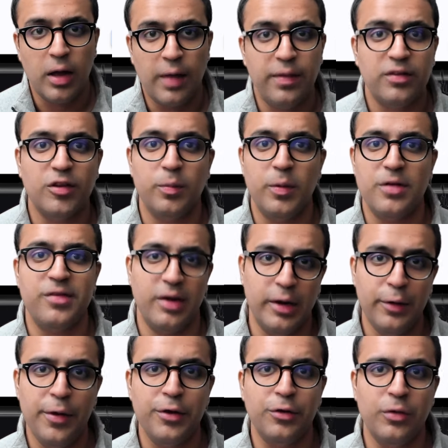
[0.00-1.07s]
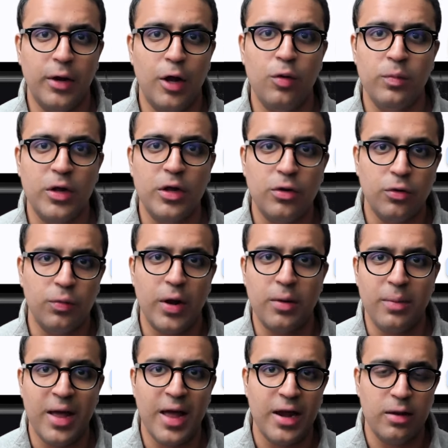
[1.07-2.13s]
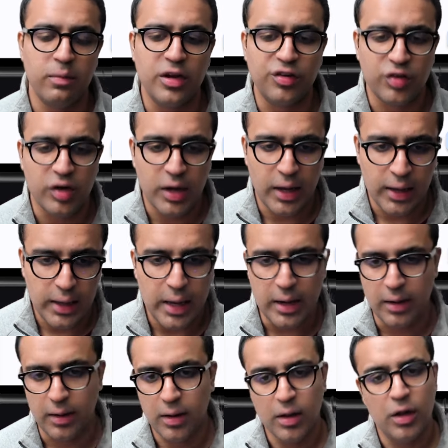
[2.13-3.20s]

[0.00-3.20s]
And this is basically going to allow me to run my animation again.